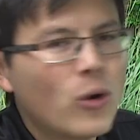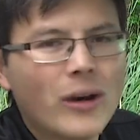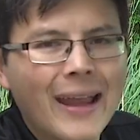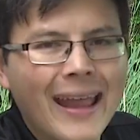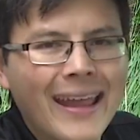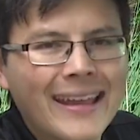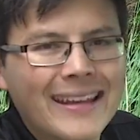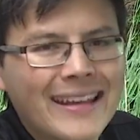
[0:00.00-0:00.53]

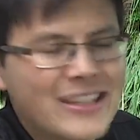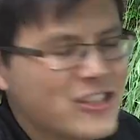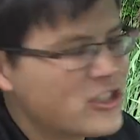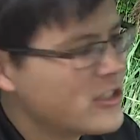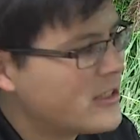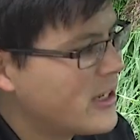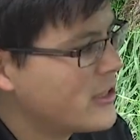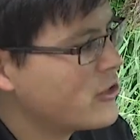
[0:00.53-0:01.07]
or
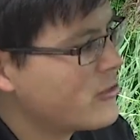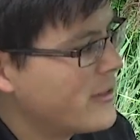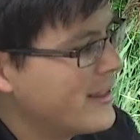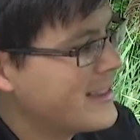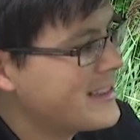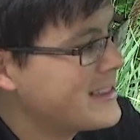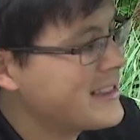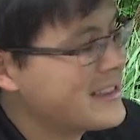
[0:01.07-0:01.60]
8-inch
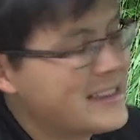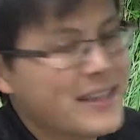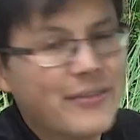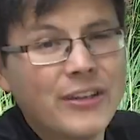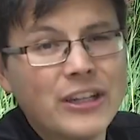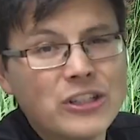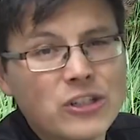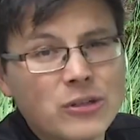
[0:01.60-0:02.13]
touchscreen. This is the
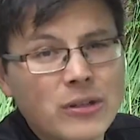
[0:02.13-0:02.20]
7-inch